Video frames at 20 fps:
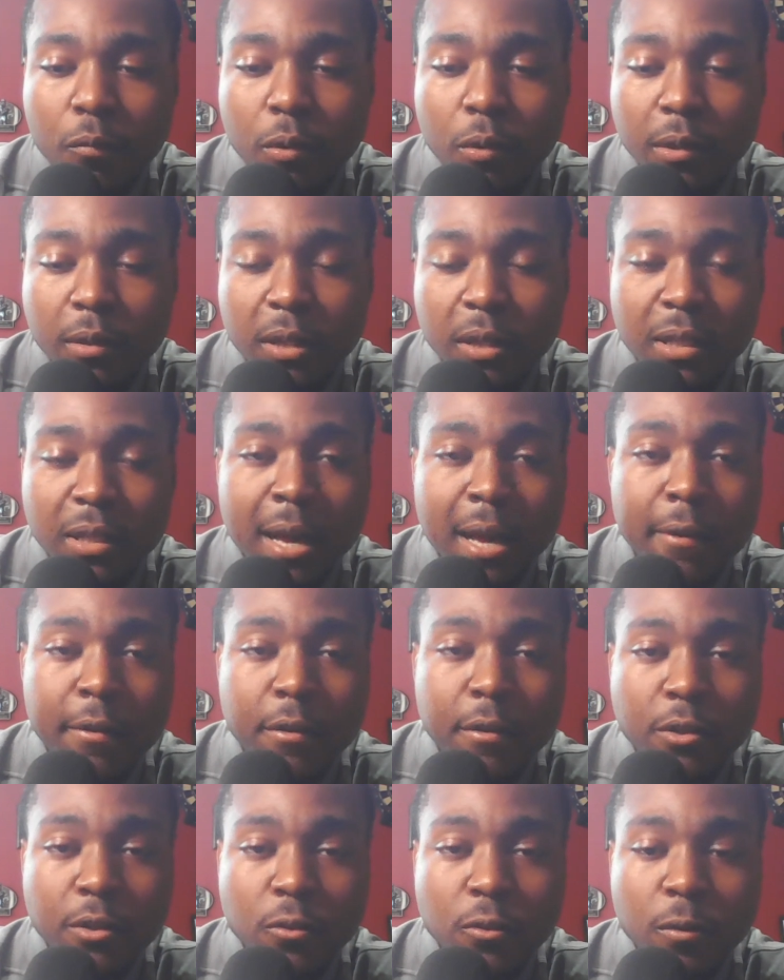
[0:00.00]
Put the link down in
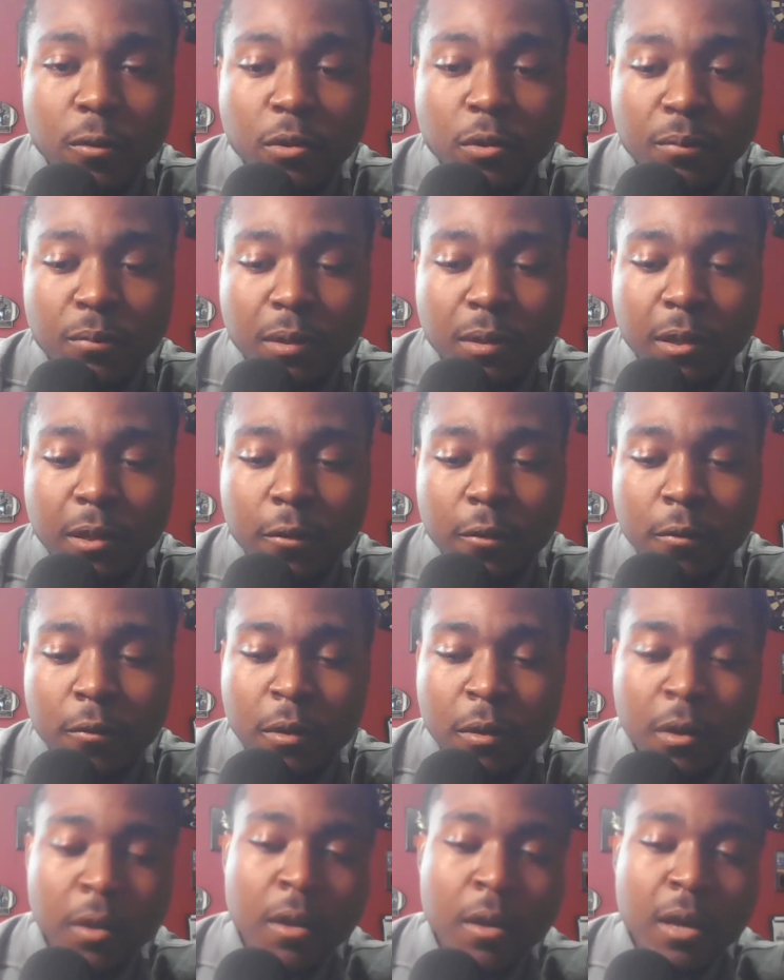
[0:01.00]
the description below.
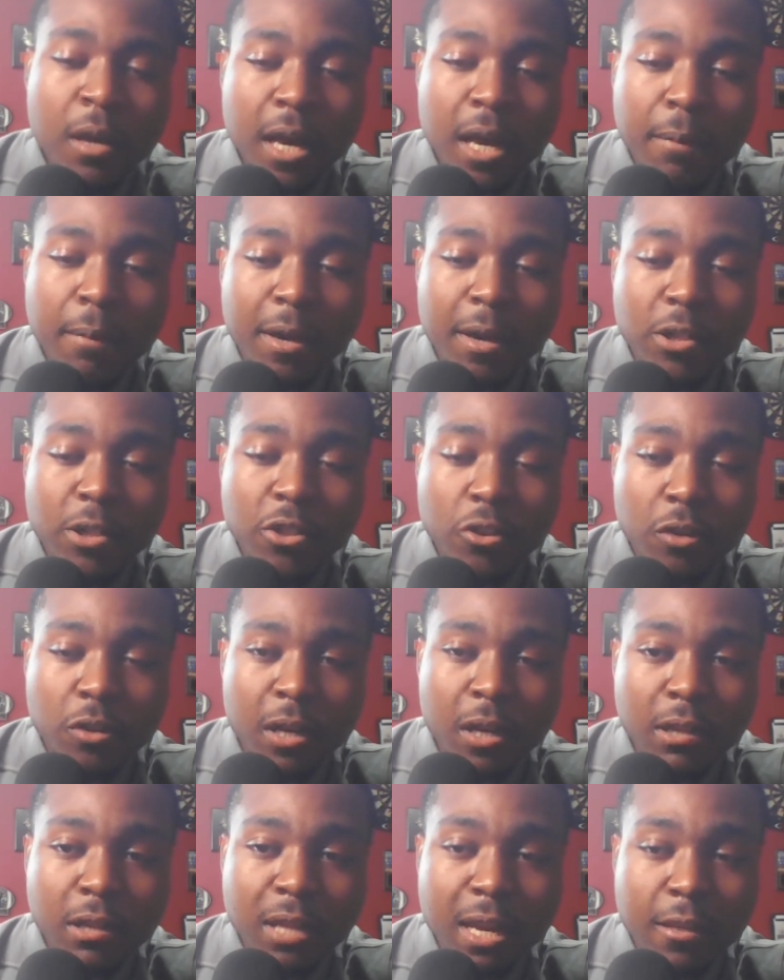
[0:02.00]
And make sure you
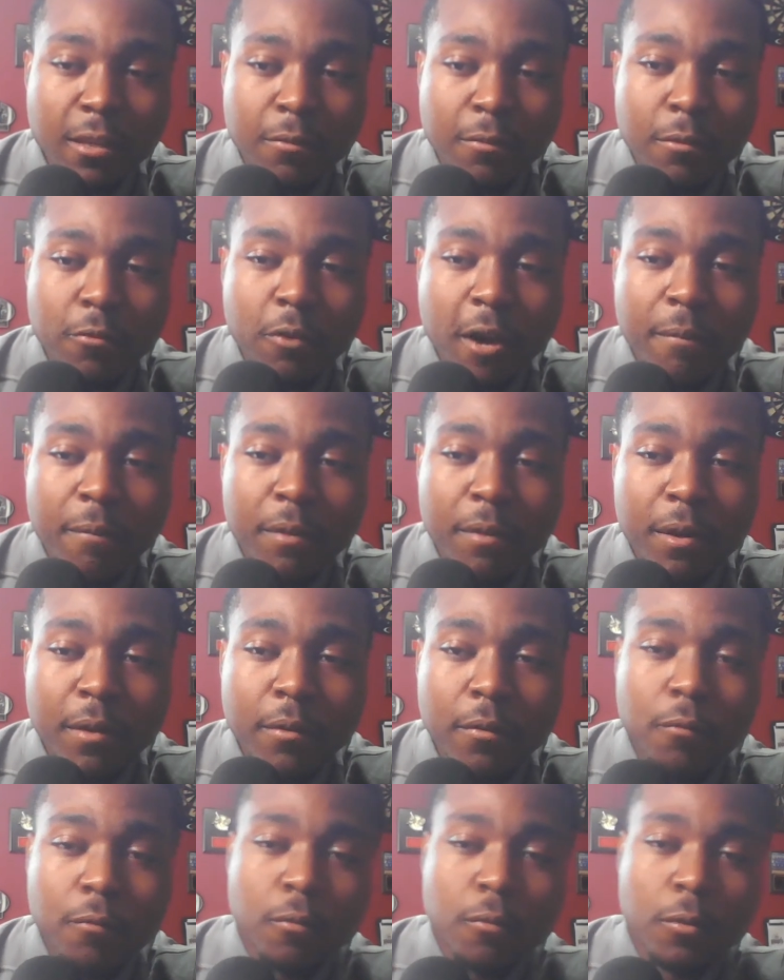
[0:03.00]
hit that subscribe
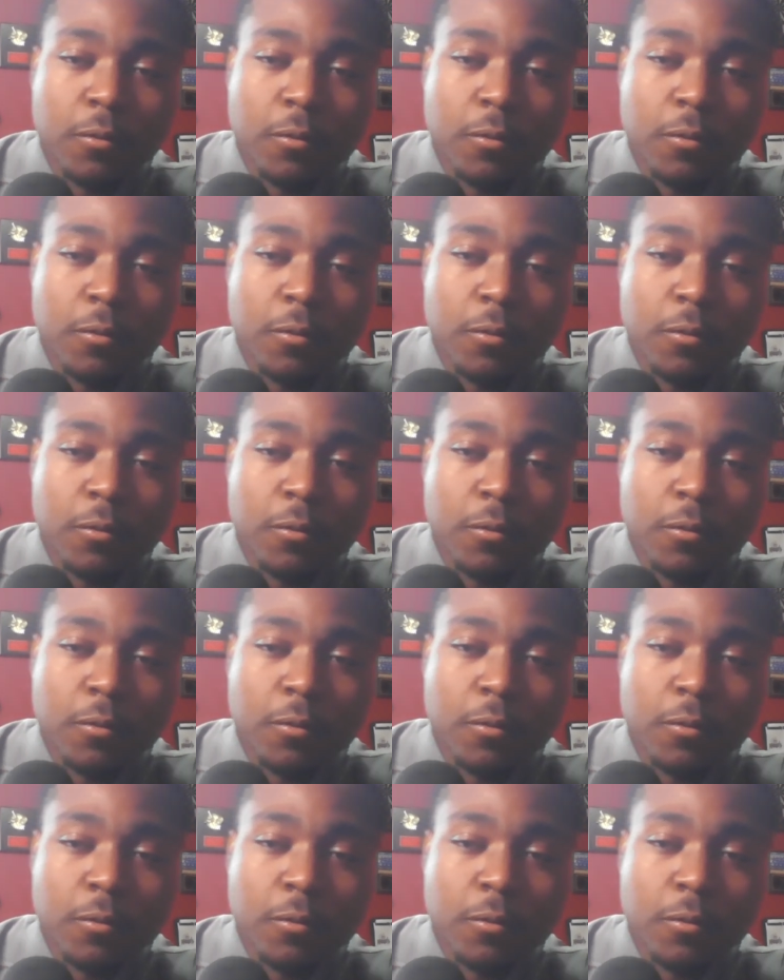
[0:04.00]
button.